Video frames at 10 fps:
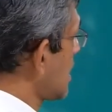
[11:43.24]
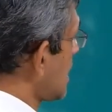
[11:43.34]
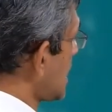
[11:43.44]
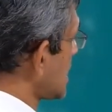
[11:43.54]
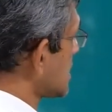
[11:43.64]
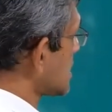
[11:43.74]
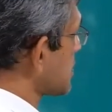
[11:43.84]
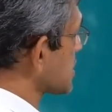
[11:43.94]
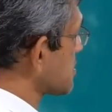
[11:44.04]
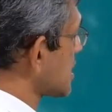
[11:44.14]
Any other
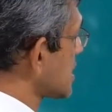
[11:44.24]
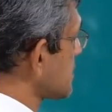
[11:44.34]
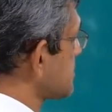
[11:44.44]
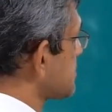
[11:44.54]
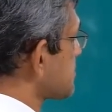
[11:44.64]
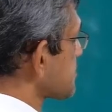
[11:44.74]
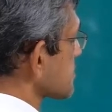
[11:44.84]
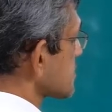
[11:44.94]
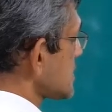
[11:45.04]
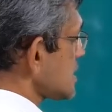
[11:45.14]
possibility?
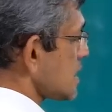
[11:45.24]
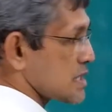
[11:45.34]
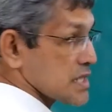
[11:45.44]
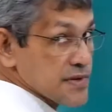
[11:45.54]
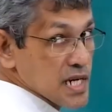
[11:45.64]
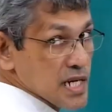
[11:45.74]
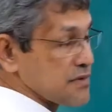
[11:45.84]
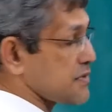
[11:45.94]
Definitely,